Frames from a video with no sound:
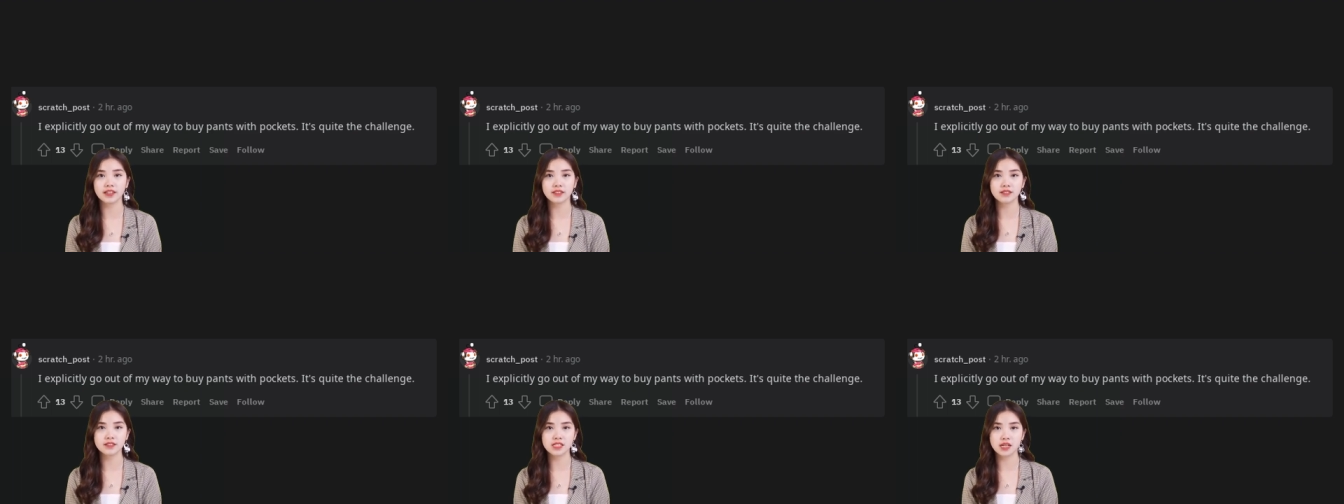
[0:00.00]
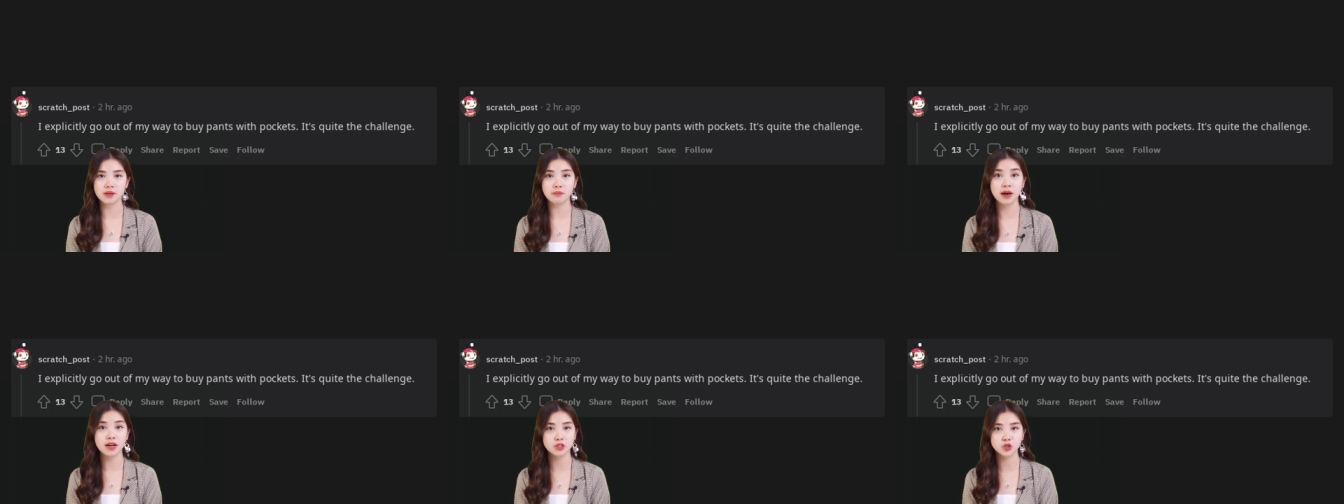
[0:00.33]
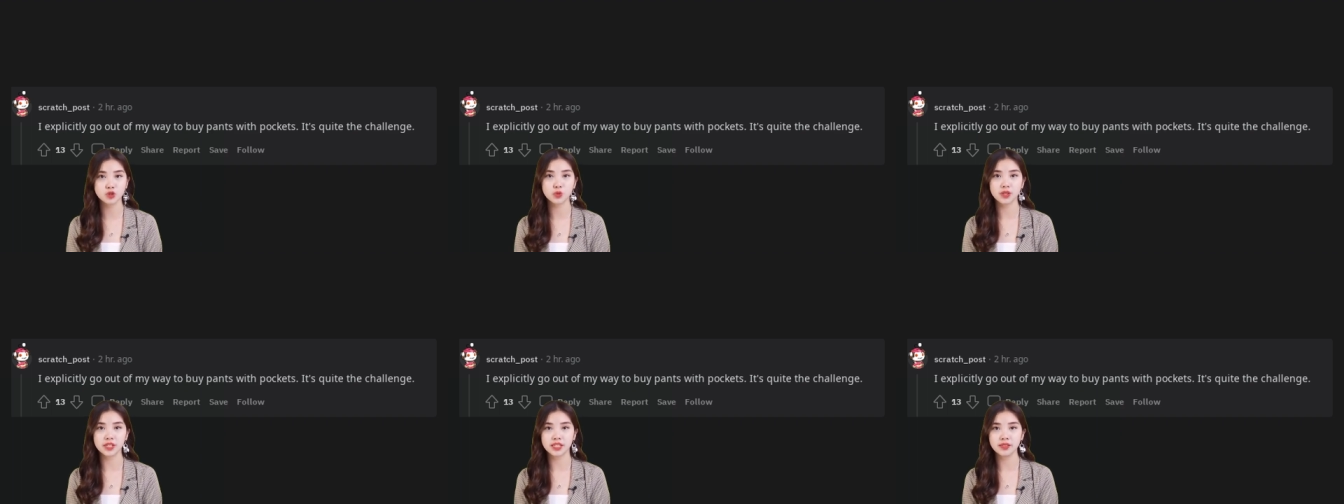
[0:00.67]
with
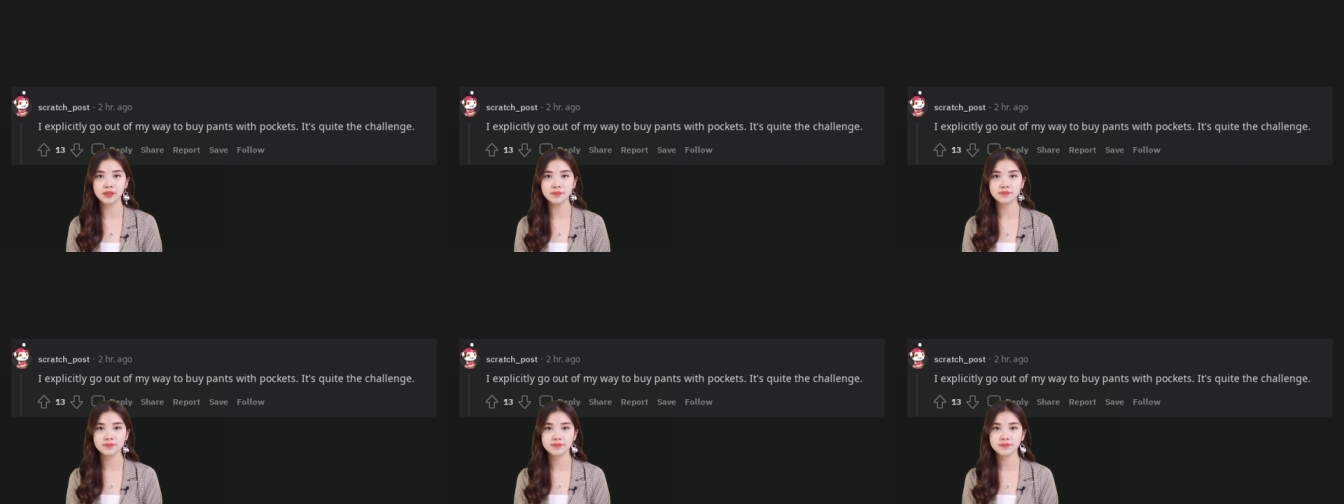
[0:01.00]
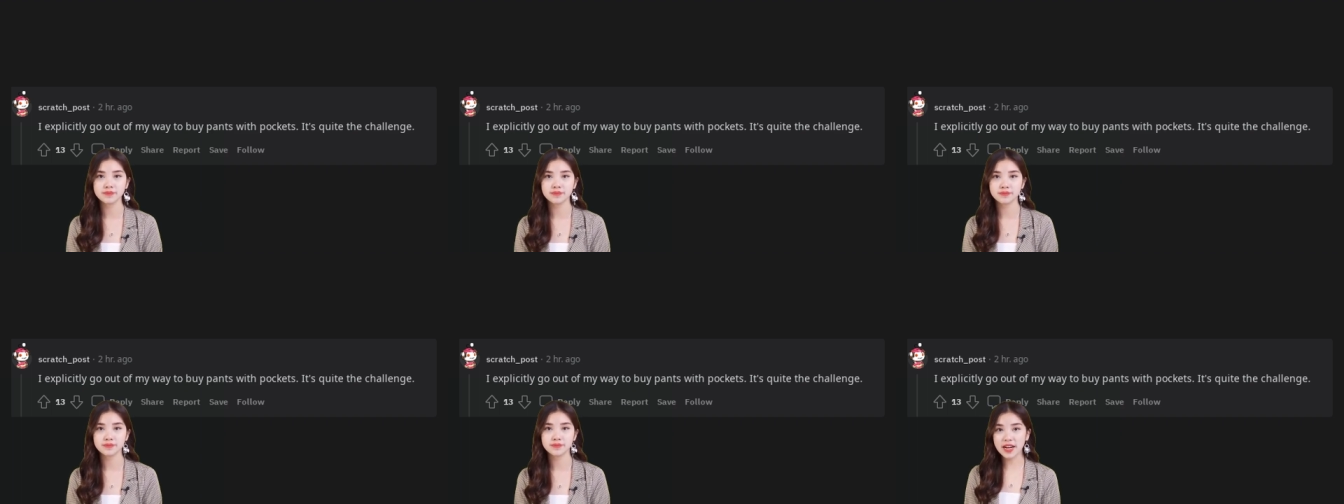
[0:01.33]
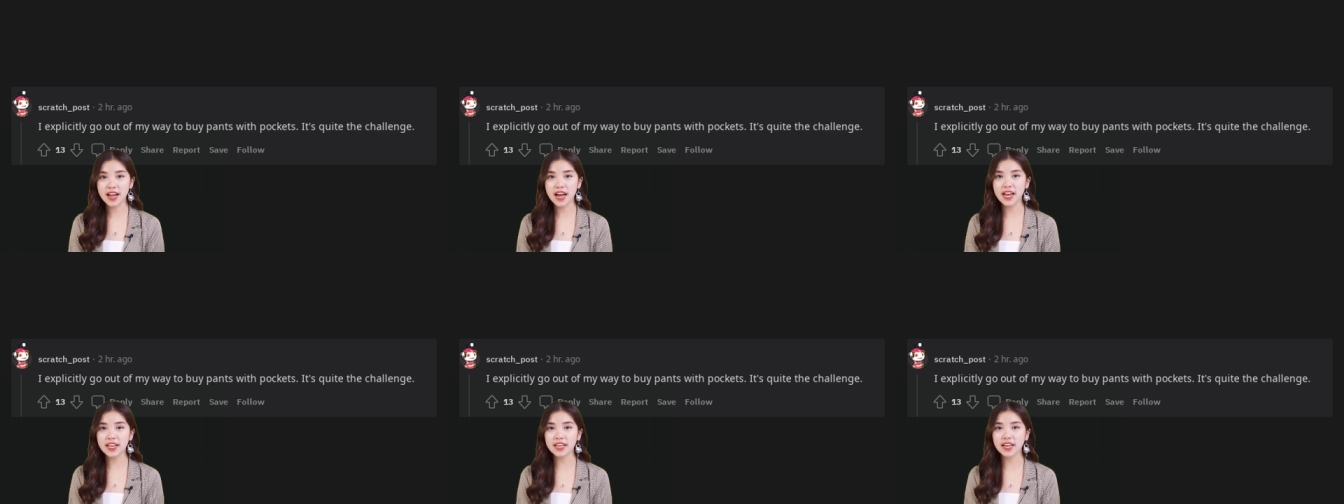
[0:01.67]
pockets.
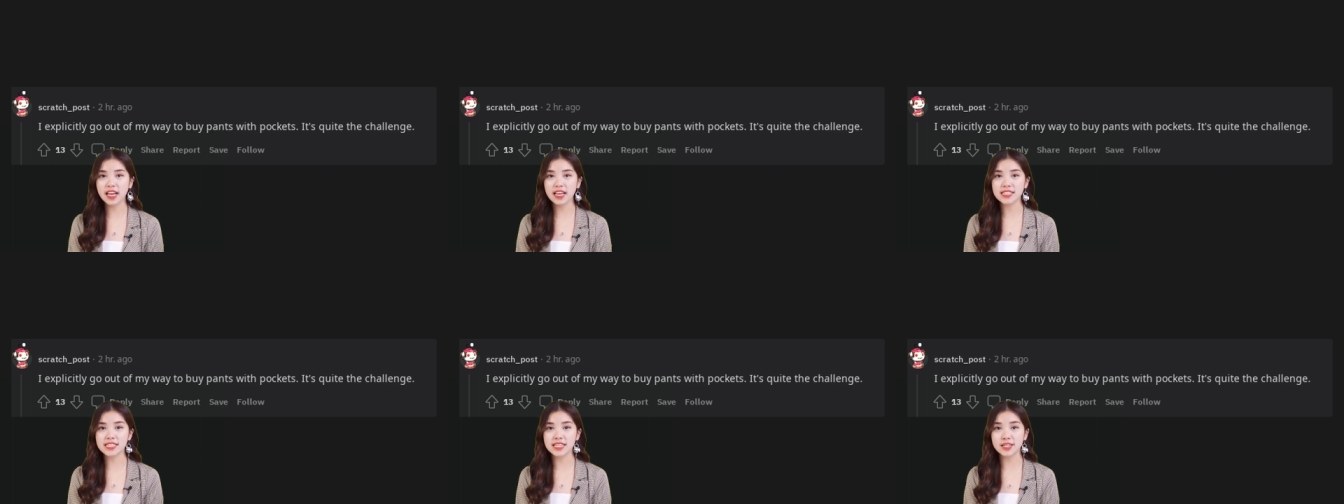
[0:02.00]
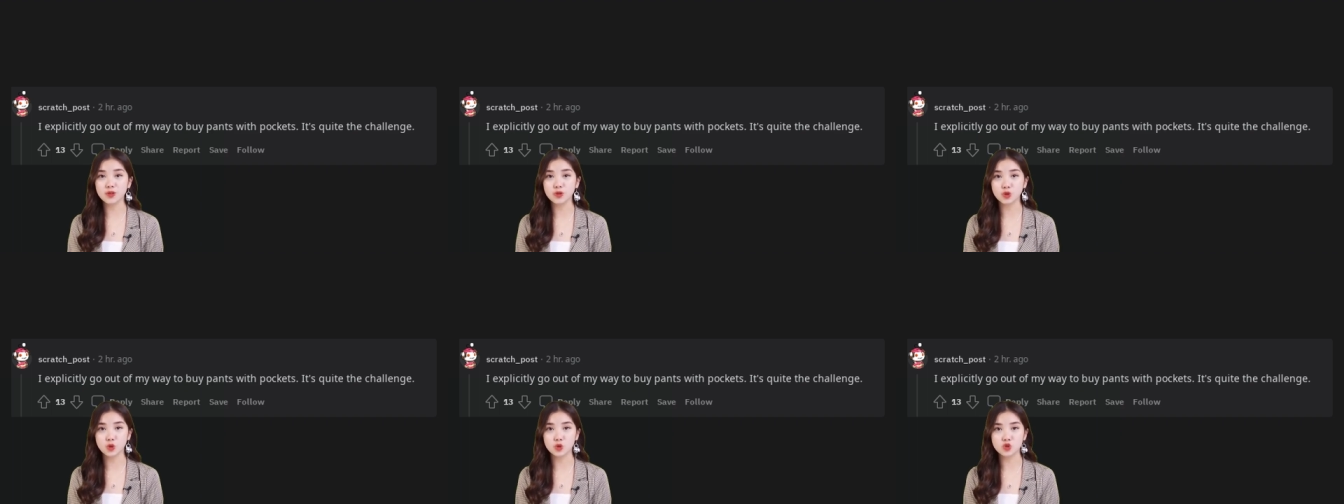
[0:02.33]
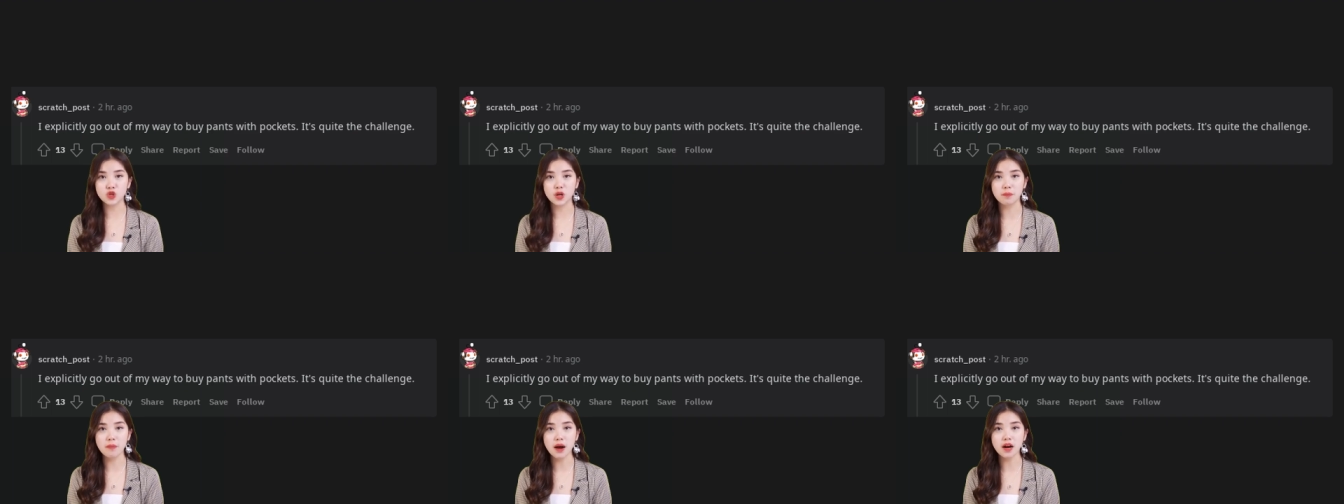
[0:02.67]
It's quite the
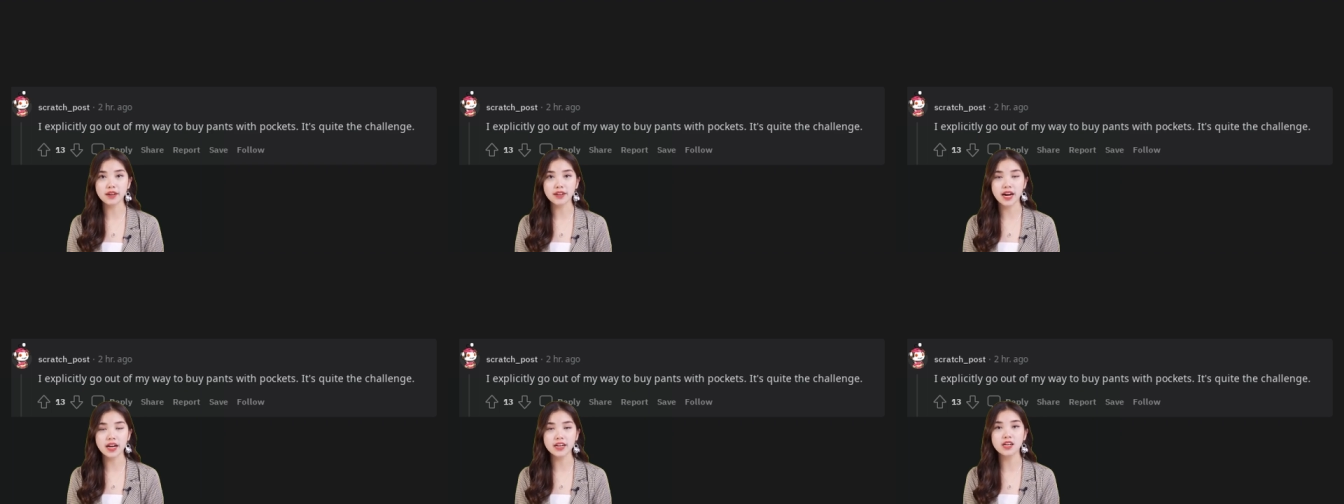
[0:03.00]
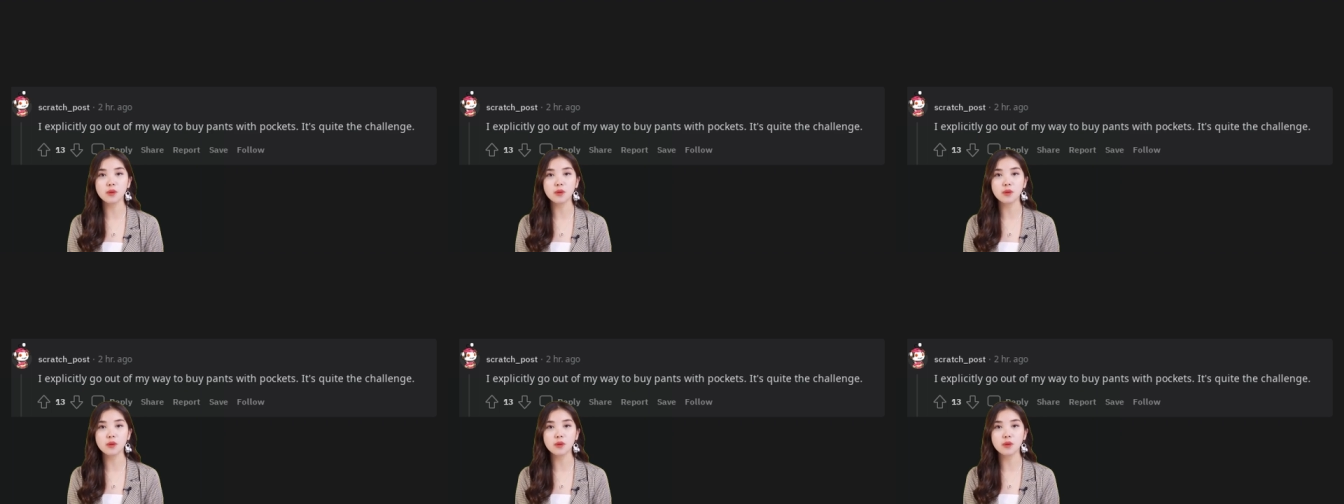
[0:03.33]
challenge.